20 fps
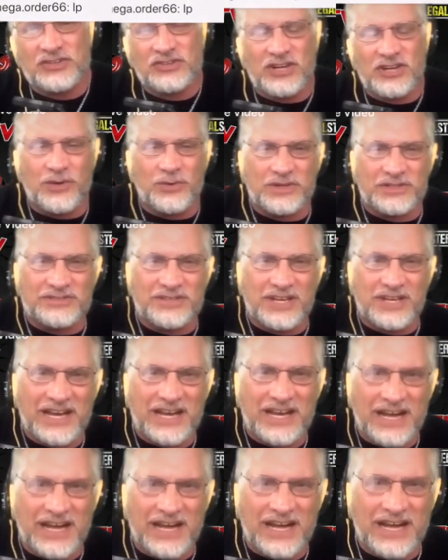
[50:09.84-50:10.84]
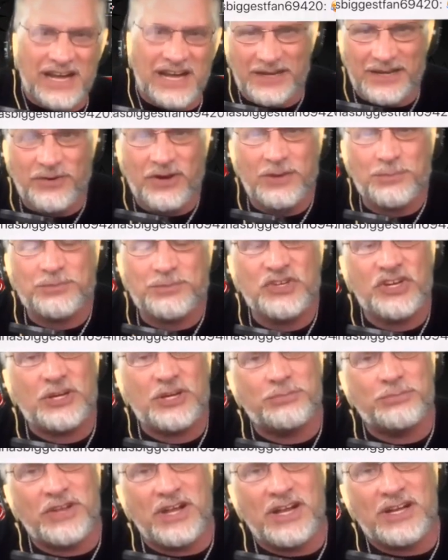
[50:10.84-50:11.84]
She should come on the show and say
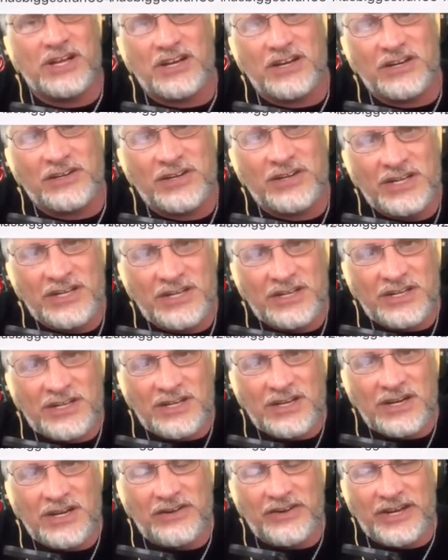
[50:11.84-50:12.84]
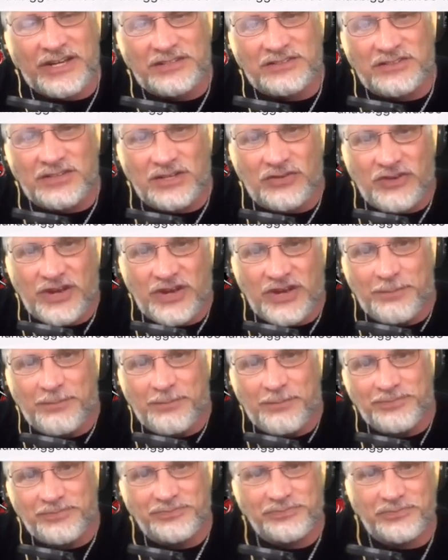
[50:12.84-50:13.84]
hi and give her, she can plug her,
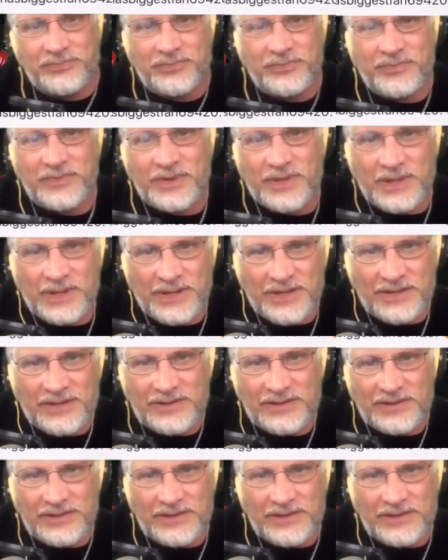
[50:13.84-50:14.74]
her Instagram.